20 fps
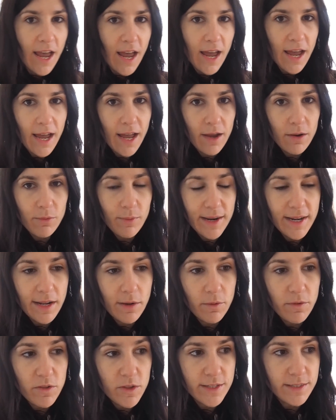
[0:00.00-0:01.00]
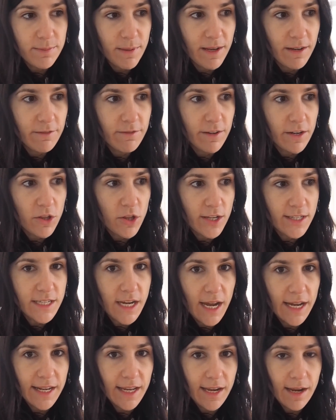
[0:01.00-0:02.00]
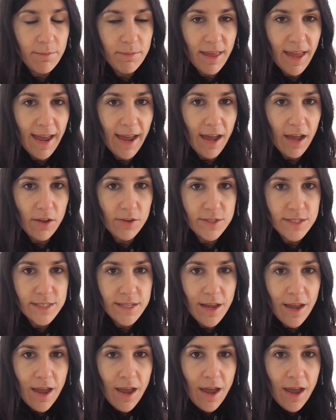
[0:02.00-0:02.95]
Uh, right now we've just been finishing tidying up the house.